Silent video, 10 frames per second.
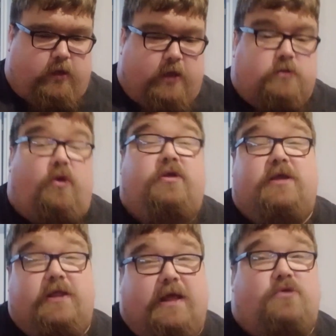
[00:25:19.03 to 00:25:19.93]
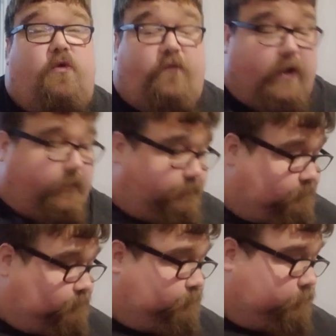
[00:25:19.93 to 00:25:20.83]
It's nice to see that sort of thing.
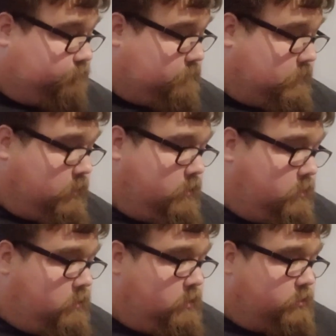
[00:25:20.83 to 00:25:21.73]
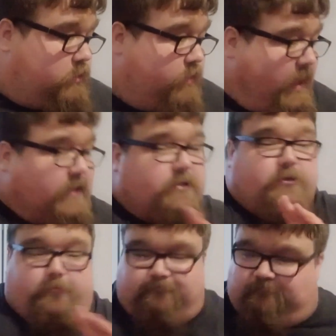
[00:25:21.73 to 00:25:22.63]
So
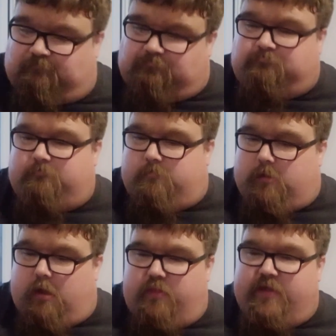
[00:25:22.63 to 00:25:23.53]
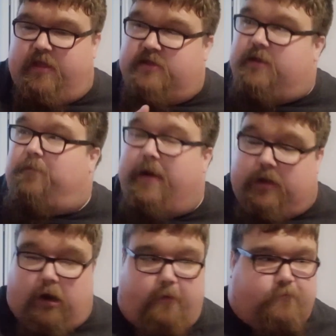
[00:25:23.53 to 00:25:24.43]
that's the
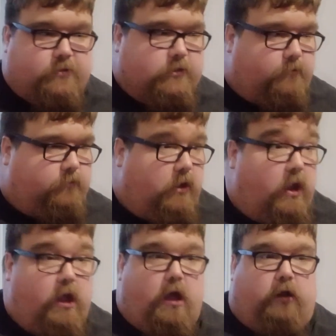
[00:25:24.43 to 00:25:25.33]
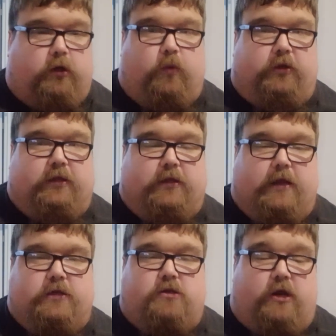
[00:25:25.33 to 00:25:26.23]
pickups. I don't know why this is
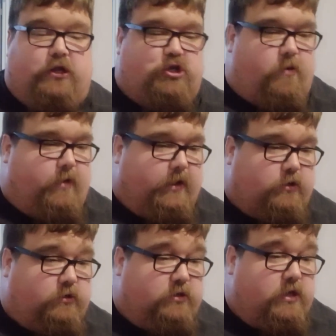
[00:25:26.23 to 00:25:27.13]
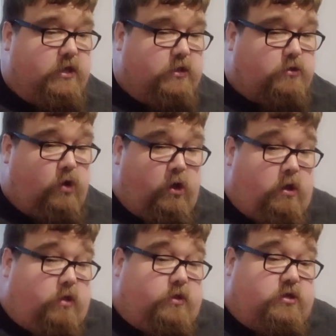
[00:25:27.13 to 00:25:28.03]
a slightly German accent.
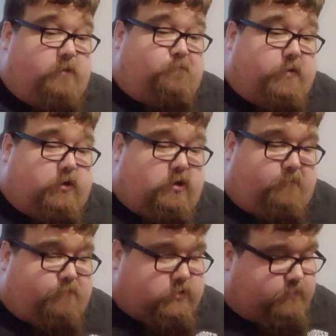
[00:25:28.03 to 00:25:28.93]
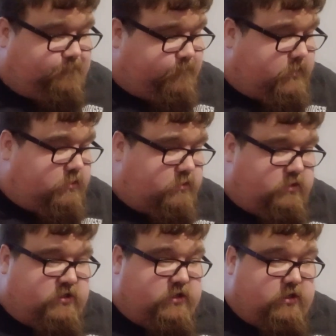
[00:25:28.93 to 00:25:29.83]
The pickups.
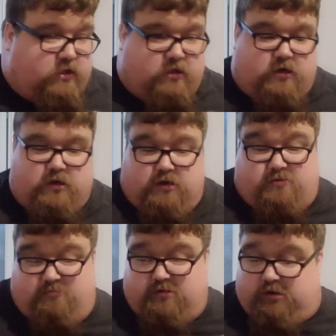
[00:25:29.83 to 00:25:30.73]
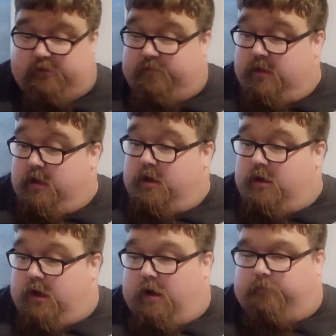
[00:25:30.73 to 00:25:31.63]
I don't
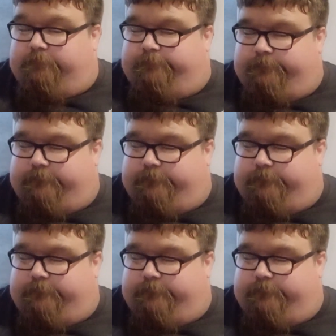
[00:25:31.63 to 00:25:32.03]
know.